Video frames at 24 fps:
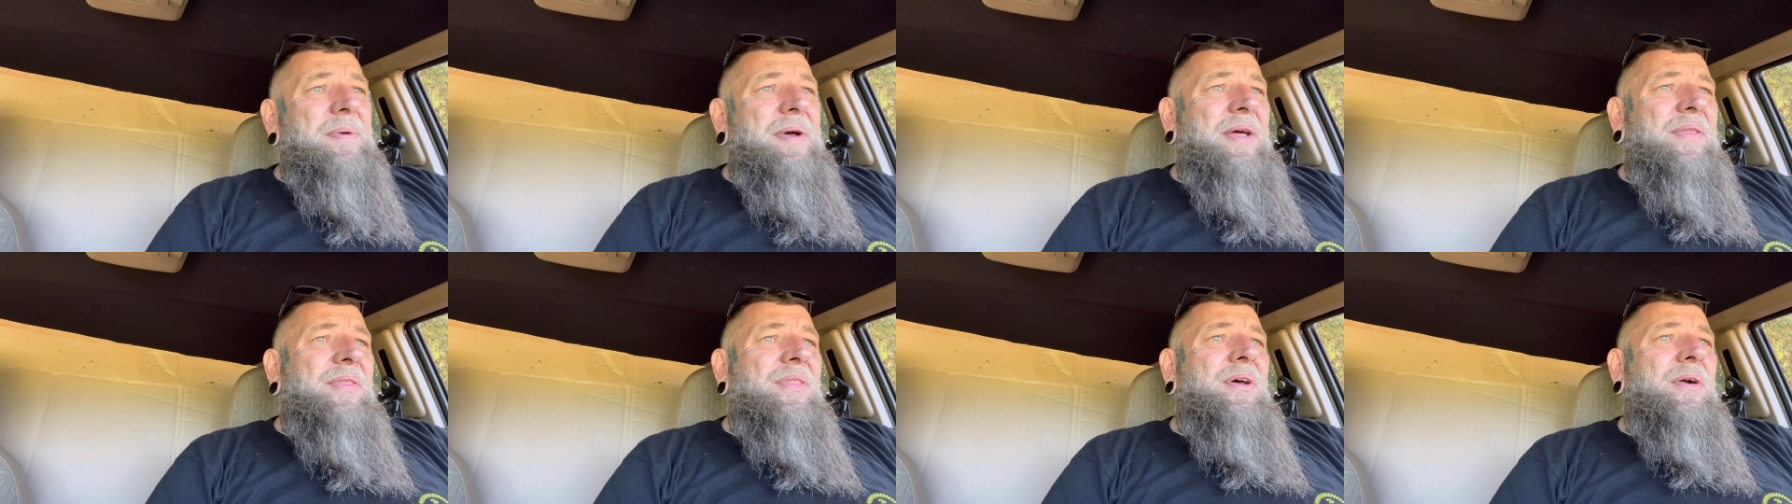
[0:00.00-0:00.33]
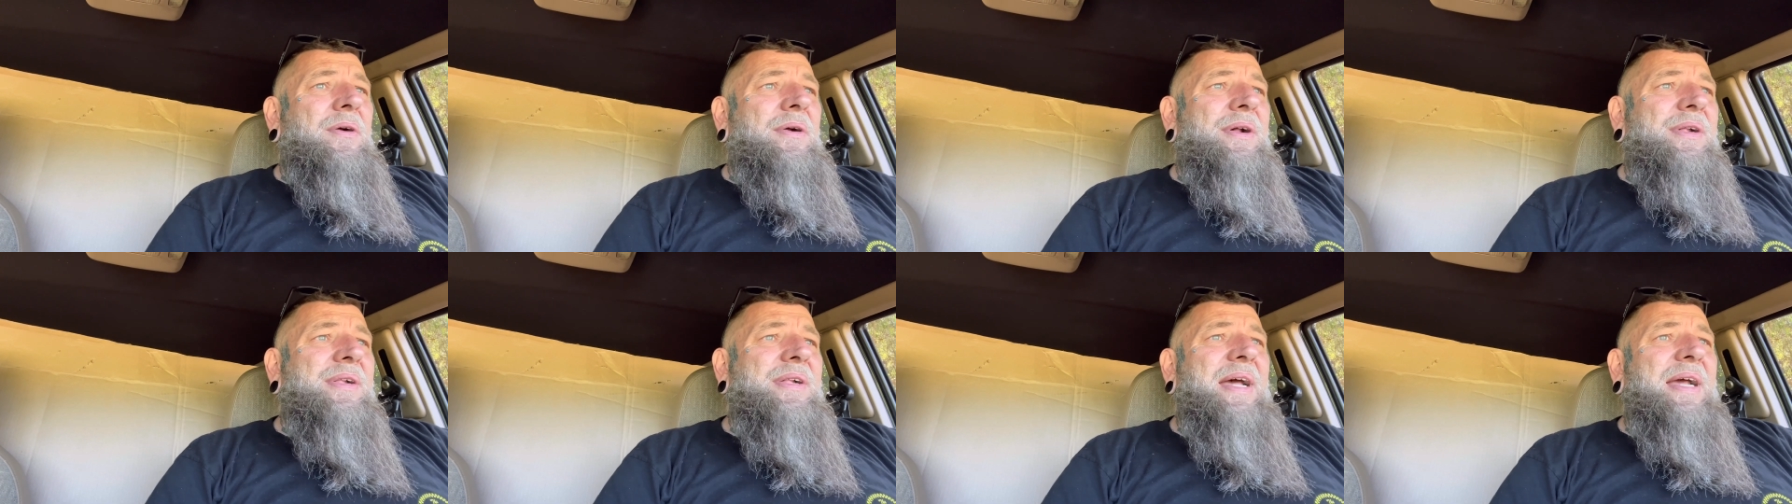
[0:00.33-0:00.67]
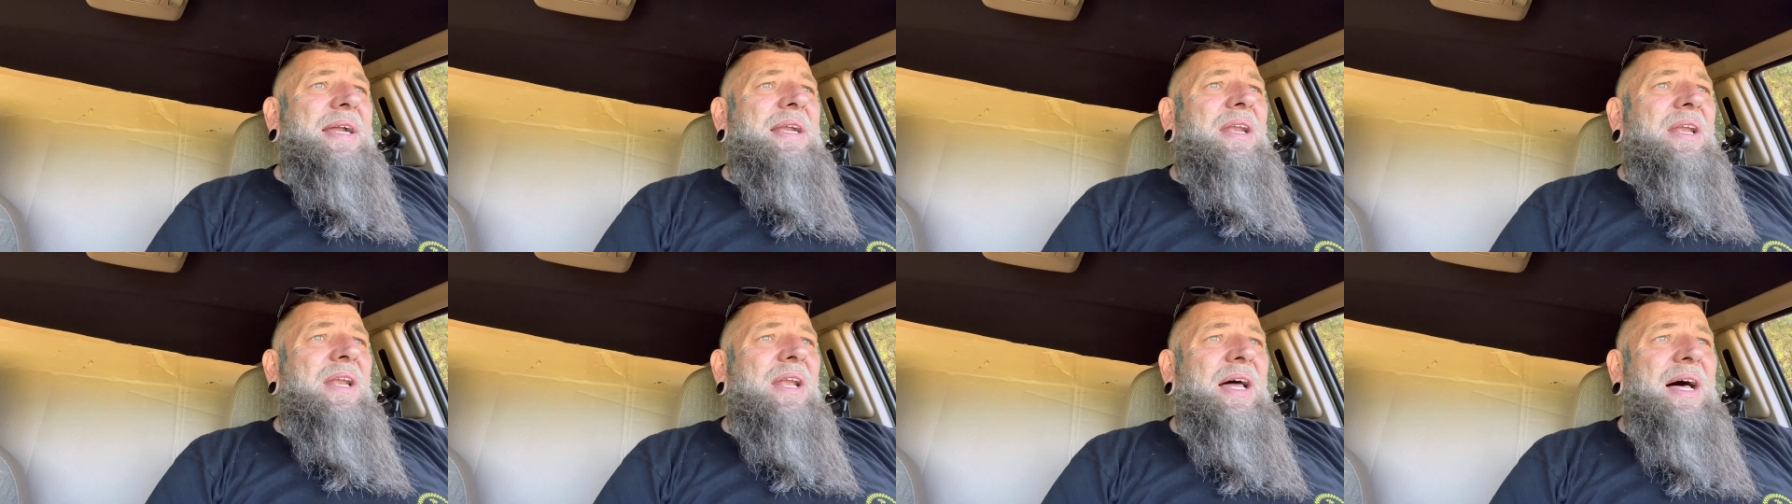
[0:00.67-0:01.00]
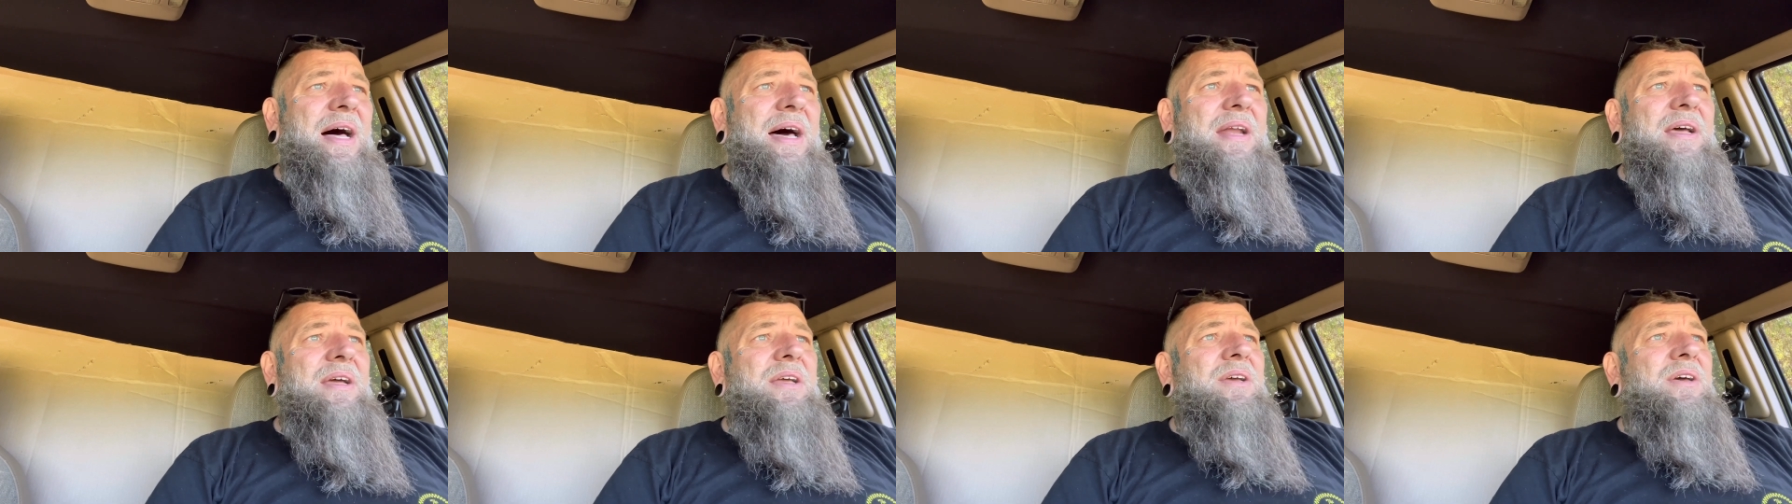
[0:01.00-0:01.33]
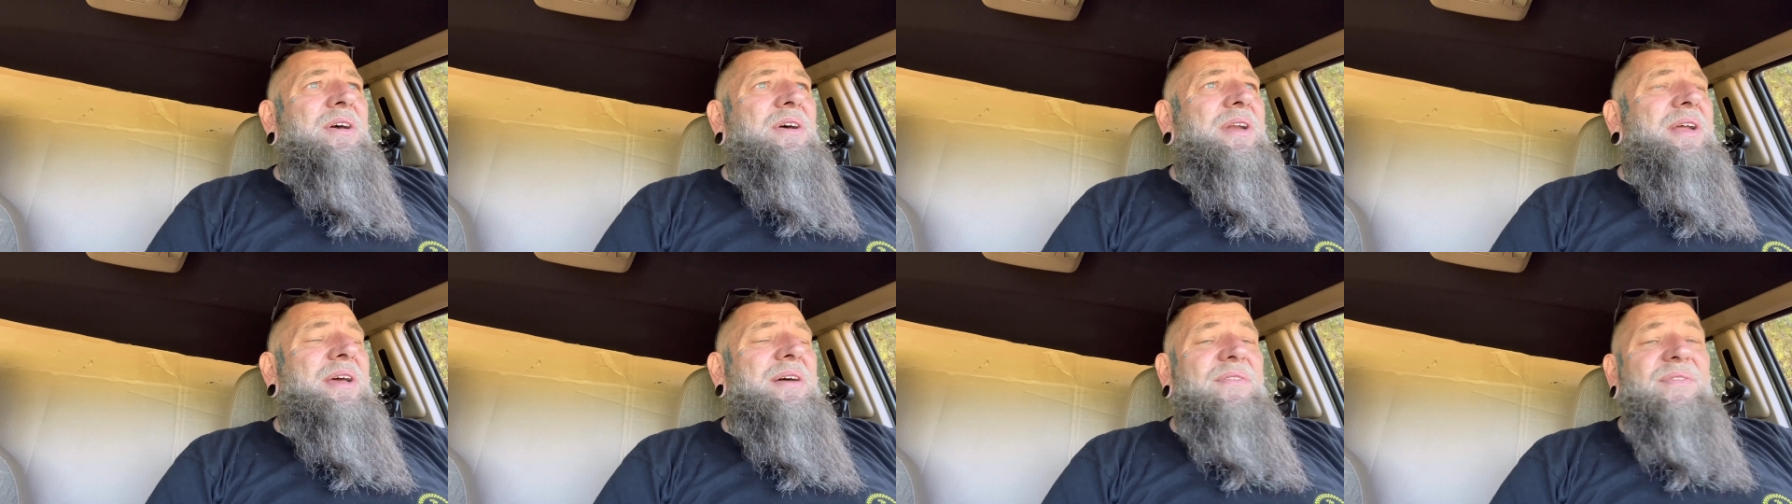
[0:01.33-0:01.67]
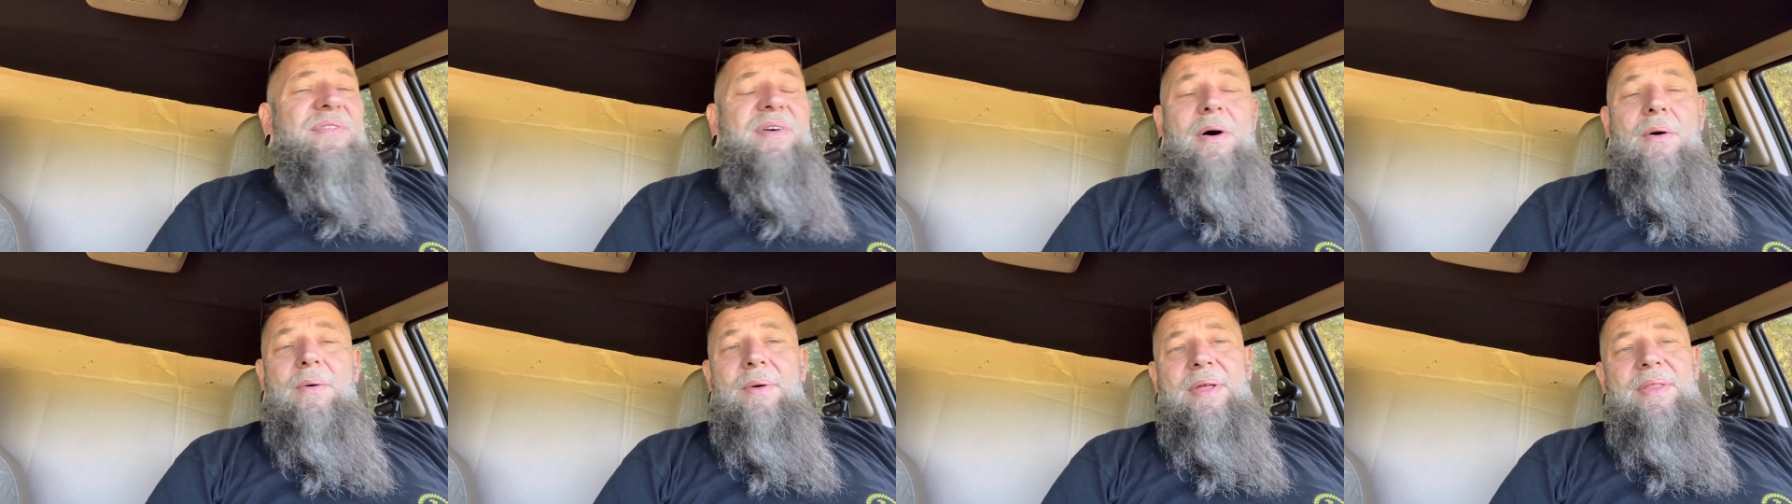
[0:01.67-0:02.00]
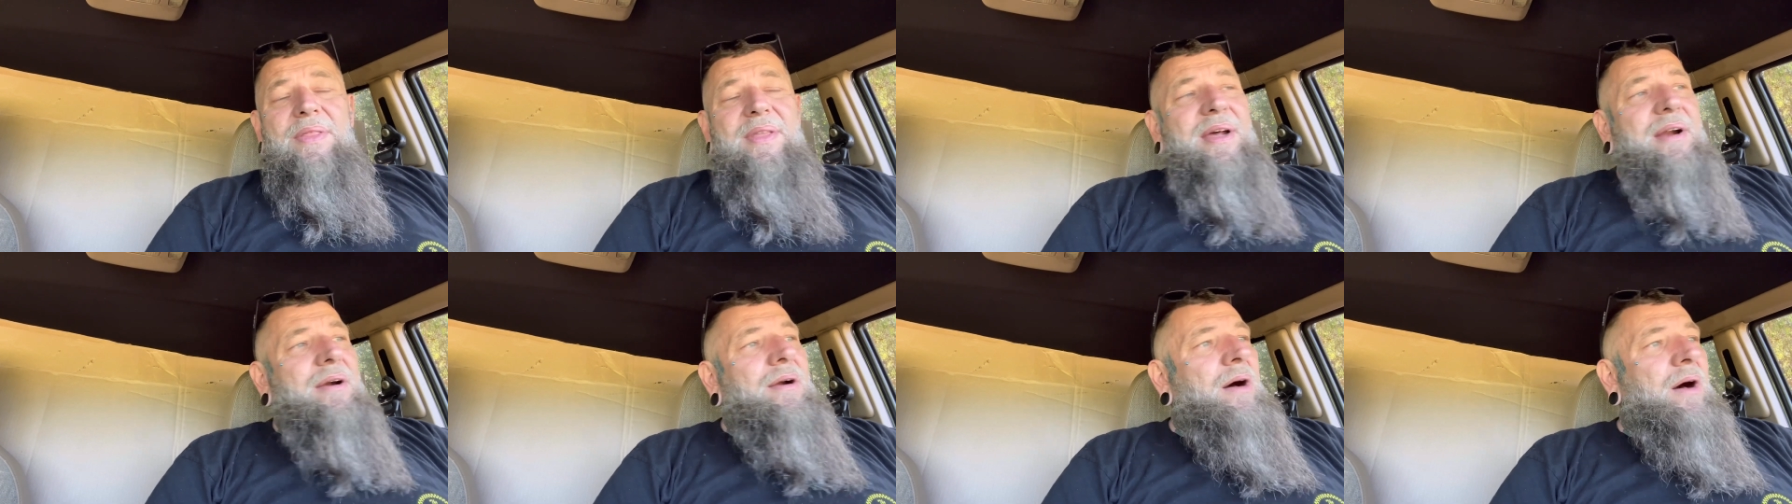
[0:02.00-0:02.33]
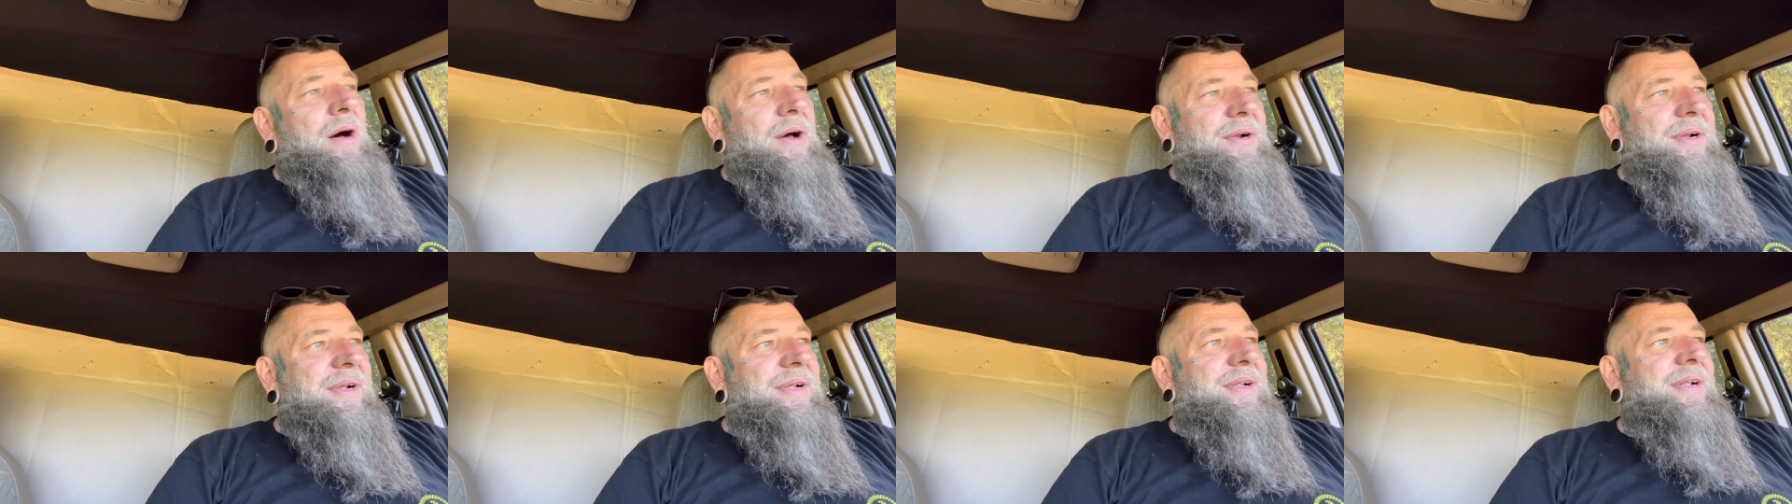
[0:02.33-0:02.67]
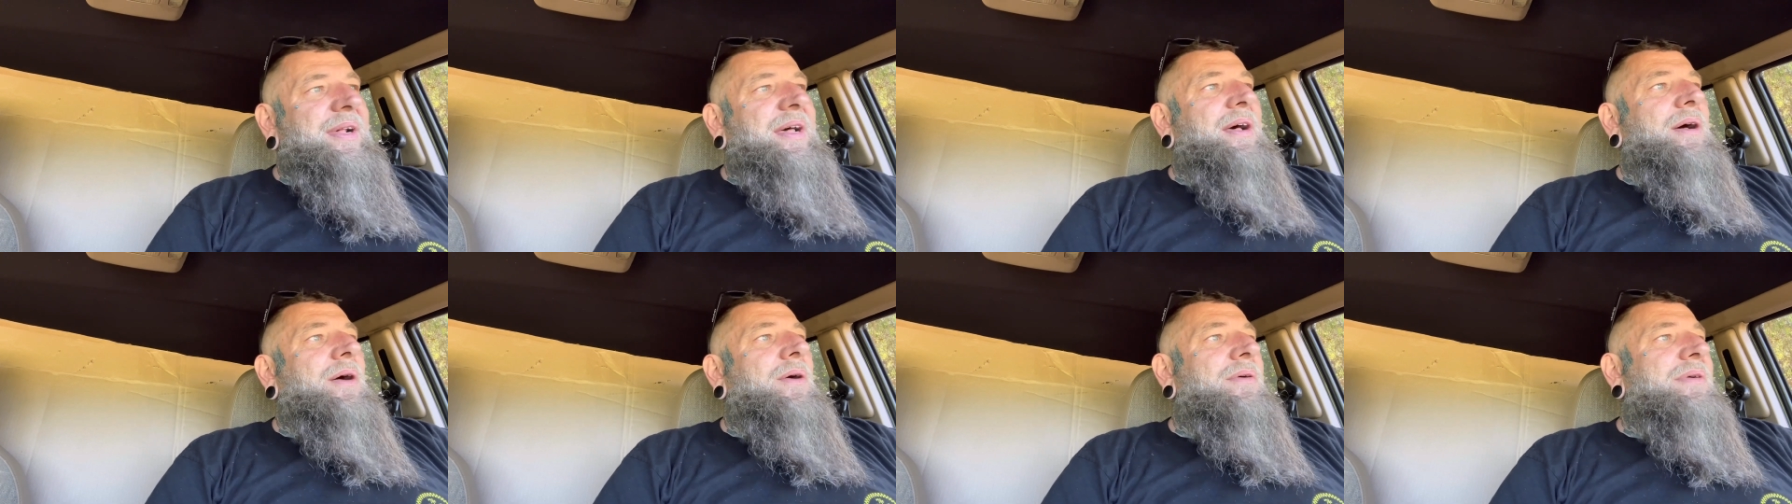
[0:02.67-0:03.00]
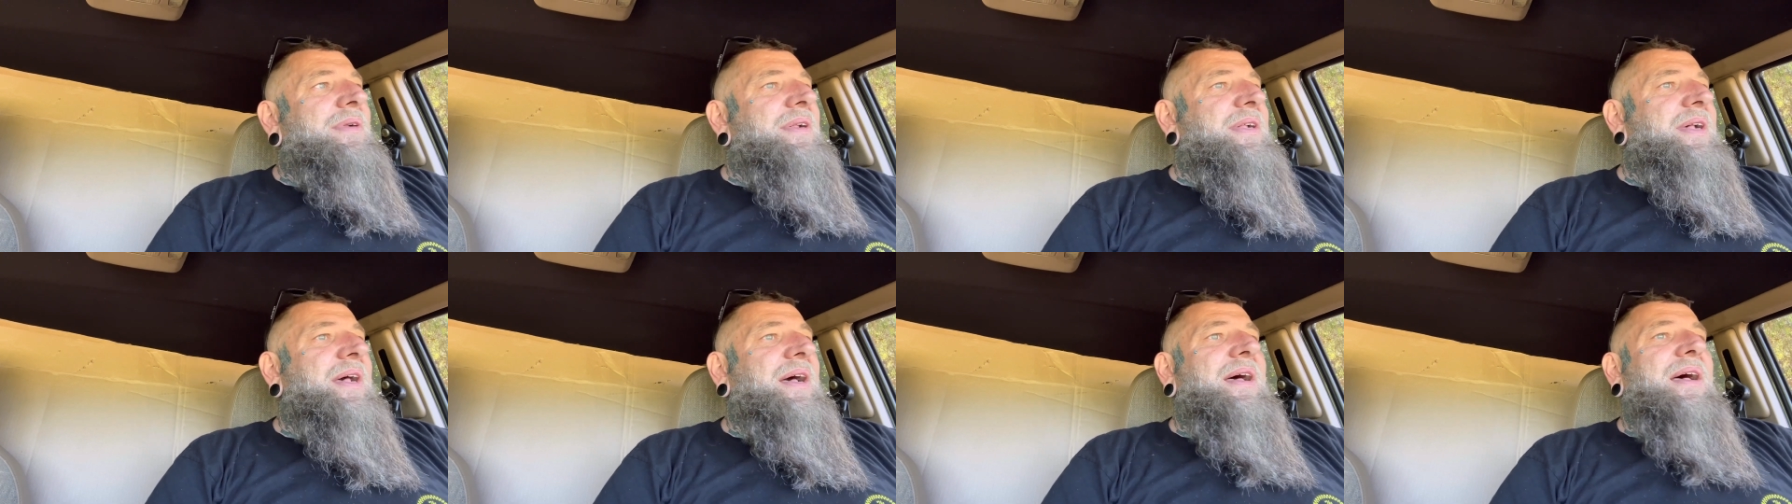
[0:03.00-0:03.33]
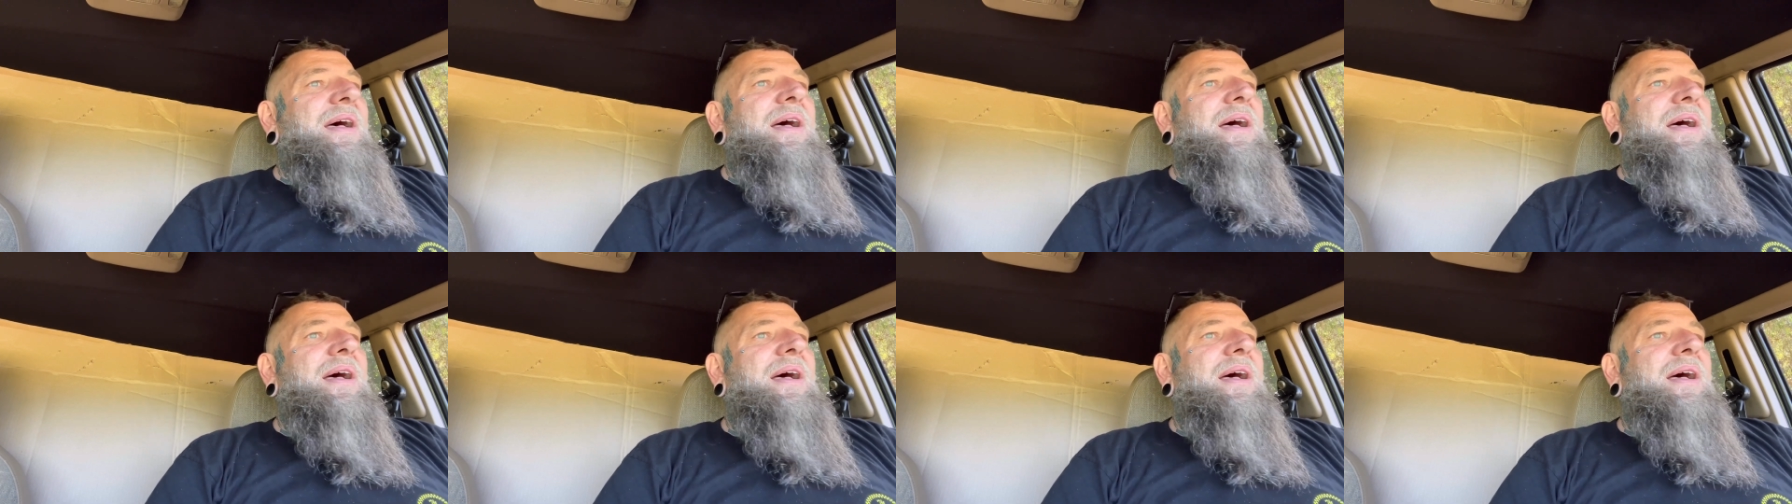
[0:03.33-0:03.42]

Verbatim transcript: and there is a lot of good info in there on sales